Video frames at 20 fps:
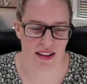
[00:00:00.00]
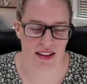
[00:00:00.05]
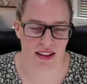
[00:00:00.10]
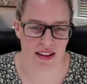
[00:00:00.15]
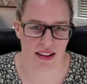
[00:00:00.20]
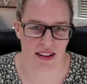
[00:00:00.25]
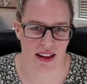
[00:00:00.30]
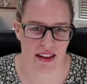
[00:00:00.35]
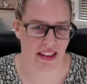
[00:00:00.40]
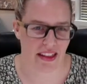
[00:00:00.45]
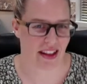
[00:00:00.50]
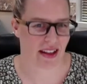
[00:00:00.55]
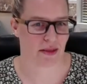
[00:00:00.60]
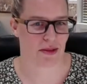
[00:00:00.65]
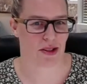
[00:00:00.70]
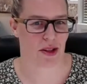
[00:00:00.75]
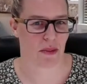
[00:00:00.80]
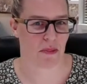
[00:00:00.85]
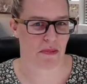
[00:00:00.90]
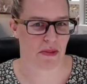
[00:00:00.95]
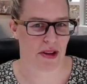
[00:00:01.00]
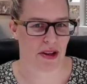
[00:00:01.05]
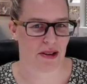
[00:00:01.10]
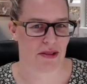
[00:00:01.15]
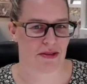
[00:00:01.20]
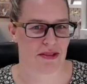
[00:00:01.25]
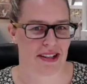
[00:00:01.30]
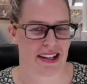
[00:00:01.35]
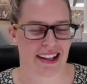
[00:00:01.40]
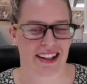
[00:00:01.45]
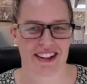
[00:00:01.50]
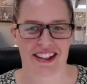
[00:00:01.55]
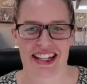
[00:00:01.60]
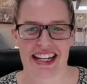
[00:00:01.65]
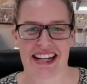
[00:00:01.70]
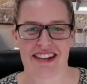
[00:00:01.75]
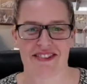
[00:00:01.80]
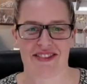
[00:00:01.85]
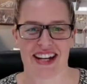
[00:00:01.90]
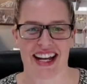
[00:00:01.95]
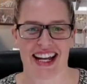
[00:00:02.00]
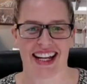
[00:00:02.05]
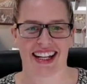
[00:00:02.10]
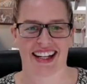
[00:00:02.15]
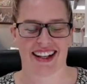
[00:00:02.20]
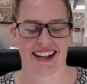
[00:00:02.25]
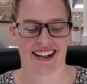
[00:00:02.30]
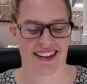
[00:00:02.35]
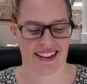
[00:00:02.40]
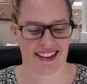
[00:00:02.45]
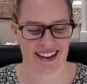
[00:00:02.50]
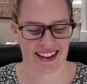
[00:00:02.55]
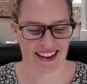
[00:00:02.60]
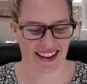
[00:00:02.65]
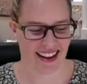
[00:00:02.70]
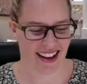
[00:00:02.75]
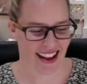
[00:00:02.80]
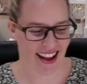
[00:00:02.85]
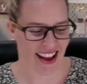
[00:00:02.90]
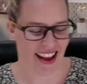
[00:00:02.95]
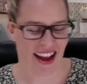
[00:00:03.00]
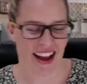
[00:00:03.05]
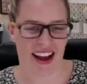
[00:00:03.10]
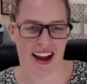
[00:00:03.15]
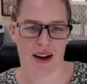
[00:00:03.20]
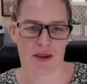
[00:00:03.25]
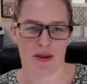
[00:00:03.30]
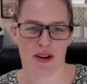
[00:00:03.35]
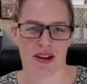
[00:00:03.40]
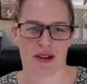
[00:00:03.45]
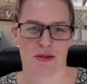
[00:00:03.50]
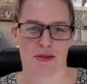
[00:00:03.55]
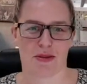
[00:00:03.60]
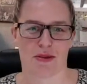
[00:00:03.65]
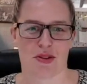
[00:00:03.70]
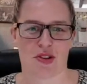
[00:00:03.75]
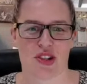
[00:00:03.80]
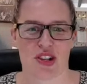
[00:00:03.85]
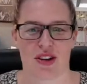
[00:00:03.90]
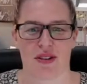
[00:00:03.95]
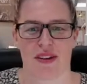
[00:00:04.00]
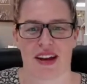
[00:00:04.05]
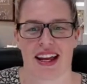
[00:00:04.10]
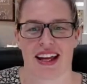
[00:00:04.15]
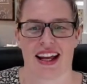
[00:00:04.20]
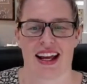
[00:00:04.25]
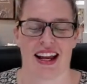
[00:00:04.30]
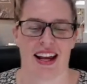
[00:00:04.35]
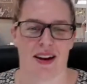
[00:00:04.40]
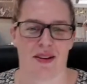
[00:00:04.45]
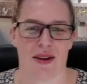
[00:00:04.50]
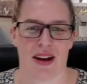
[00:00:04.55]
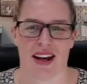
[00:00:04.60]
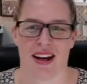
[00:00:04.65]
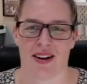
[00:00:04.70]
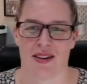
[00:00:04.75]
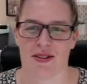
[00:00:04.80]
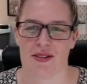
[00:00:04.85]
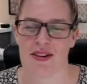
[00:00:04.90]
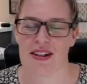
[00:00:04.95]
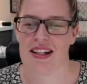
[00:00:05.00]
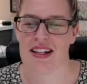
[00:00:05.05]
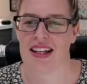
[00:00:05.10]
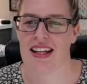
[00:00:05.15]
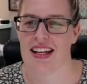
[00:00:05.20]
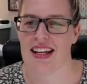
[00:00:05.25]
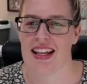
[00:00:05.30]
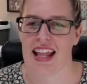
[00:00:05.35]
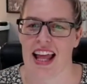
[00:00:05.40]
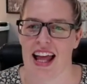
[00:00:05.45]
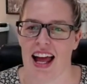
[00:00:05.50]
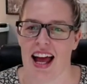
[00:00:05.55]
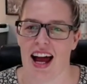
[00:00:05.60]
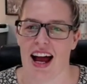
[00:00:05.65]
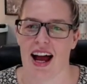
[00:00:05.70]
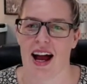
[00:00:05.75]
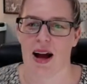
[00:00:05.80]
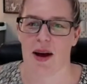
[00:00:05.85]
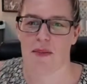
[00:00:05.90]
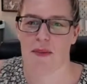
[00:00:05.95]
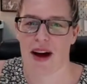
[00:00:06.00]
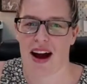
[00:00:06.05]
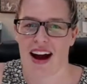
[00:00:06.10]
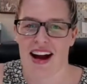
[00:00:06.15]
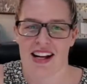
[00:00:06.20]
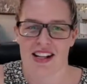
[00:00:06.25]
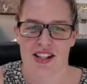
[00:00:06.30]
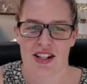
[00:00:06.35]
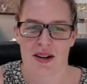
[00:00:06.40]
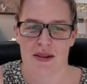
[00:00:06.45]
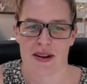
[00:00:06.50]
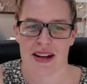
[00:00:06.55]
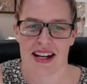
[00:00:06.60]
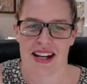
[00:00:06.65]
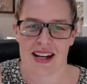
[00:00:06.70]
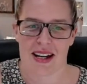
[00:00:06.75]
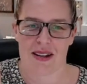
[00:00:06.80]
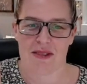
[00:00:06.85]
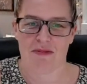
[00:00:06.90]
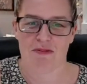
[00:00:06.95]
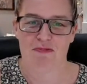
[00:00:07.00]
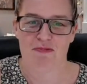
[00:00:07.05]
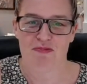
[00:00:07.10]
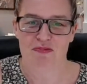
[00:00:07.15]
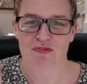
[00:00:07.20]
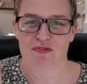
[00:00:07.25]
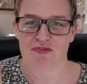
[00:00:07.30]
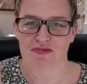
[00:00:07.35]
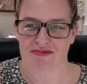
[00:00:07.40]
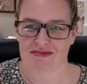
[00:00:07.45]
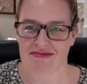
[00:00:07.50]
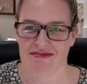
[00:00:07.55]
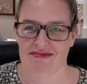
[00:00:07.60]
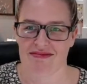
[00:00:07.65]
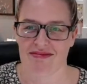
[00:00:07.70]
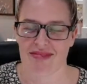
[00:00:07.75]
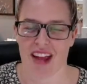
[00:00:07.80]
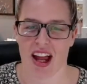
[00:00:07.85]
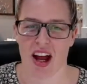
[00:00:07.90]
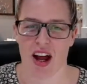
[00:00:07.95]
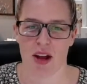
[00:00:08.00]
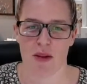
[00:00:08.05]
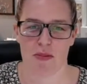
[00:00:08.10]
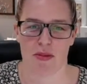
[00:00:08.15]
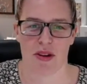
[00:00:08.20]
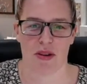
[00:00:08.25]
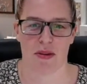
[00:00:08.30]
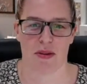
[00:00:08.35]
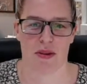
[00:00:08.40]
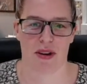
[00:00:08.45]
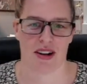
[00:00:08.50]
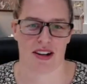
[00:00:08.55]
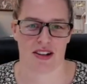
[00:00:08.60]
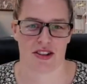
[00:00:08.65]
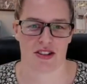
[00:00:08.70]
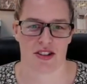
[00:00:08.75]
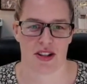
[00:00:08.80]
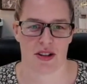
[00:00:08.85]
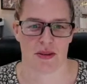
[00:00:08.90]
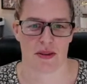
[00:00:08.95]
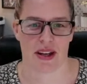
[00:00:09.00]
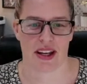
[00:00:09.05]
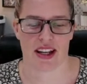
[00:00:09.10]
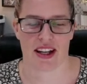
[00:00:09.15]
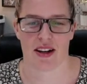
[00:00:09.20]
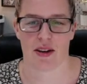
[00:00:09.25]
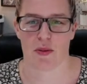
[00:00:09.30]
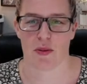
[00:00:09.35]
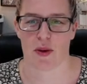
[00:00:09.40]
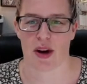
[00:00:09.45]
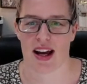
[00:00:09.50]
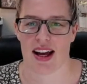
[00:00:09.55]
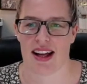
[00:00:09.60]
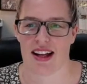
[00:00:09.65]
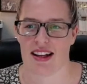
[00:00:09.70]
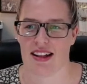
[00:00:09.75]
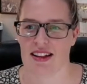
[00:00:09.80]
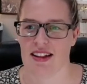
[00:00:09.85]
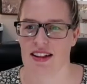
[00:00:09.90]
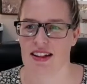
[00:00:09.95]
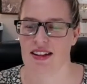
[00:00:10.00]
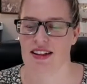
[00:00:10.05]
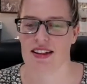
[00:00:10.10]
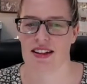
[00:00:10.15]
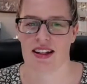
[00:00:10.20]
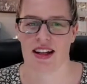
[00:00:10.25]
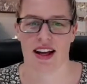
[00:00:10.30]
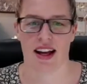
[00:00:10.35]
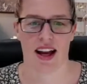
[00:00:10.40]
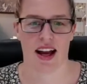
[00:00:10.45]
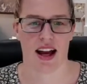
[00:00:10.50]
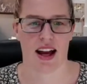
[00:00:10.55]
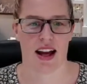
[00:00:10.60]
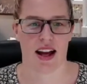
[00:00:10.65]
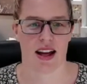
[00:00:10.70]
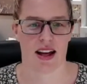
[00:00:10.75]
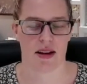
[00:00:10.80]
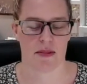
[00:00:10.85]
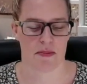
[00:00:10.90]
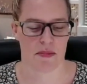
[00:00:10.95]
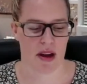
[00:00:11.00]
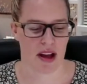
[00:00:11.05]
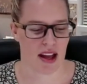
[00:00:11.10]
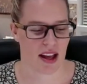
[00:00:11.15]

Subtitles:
think I was on mute. Good evening. How are you all doing? Hello, hello. Hi, Joanna. Hope you are doing well. I